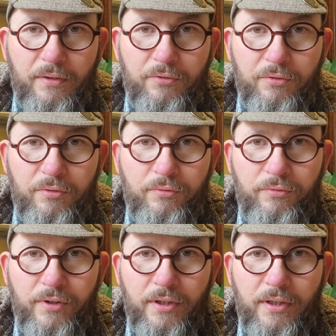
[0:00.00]
sort of
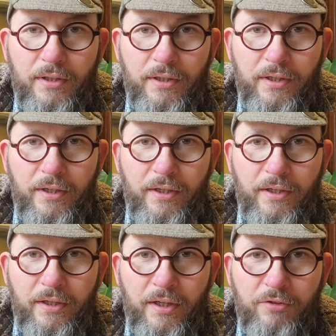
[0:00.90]

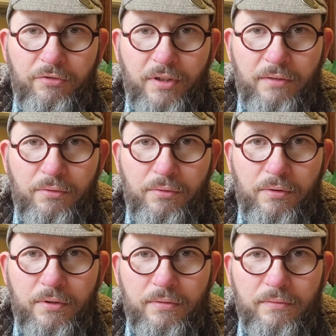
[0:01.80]
entry
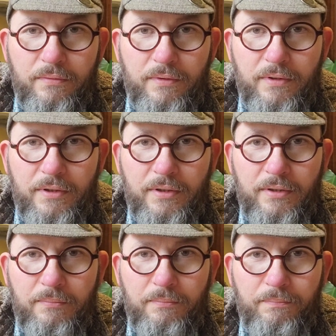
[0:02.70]
level
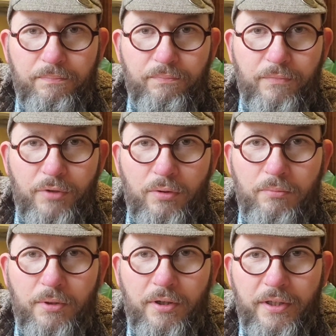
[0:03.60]
road
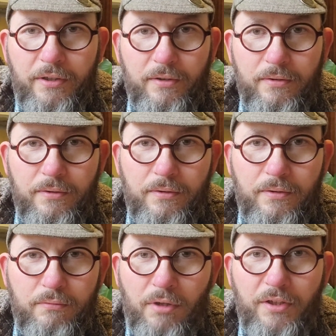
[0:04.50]
bike or
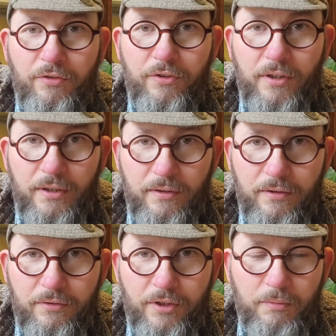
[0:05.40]
racer
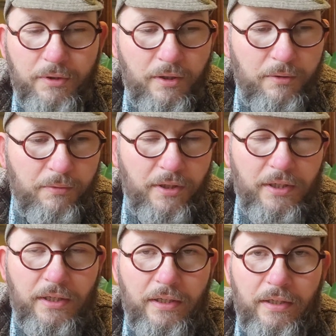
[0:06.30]
as they were known,
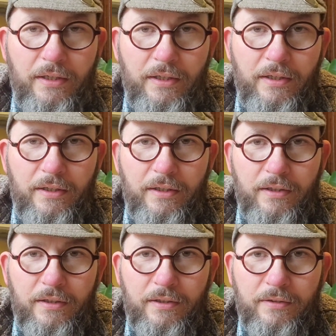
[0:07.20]

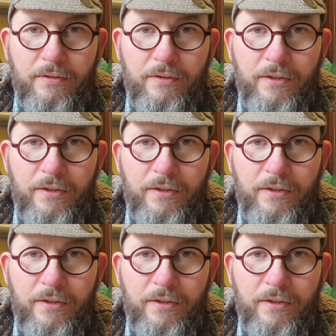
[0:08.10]
and